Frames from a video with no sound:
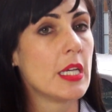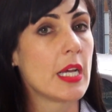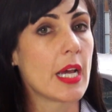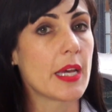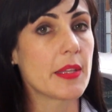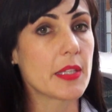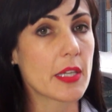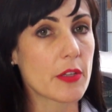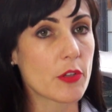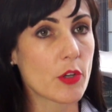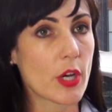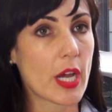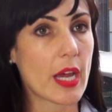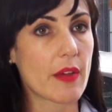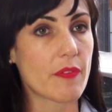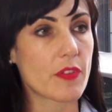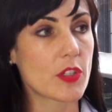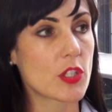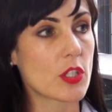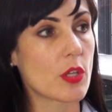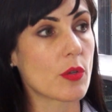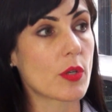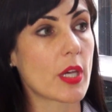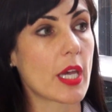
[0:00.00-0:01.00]
and the other half
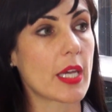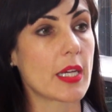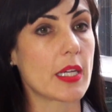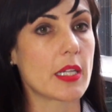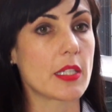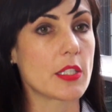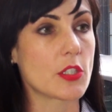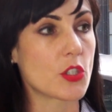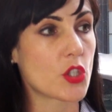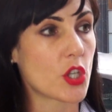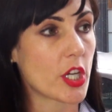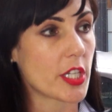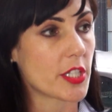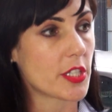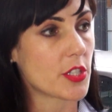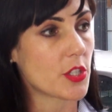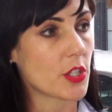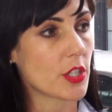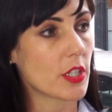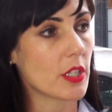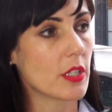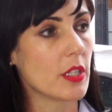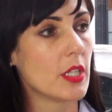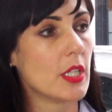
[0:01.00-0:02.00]
is located in
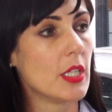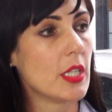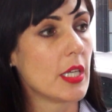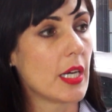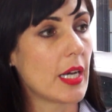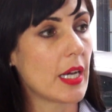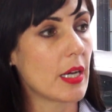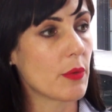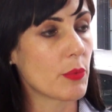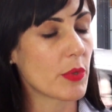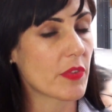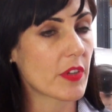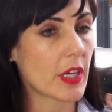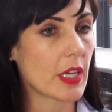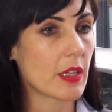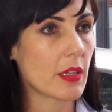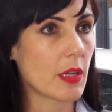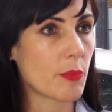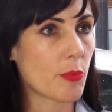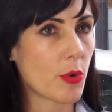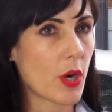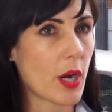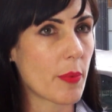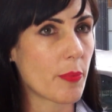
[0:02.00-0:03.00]
Chester. We've got
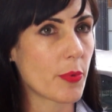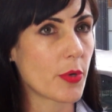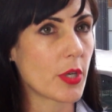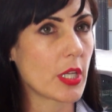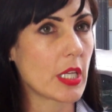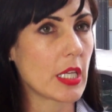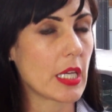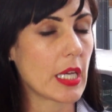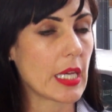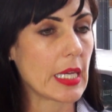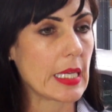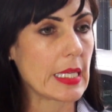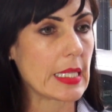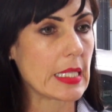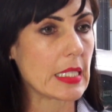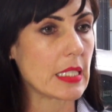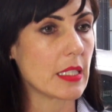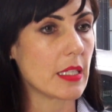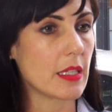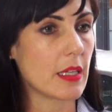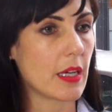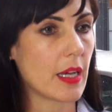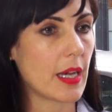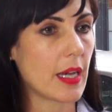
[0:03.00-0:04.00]
a property in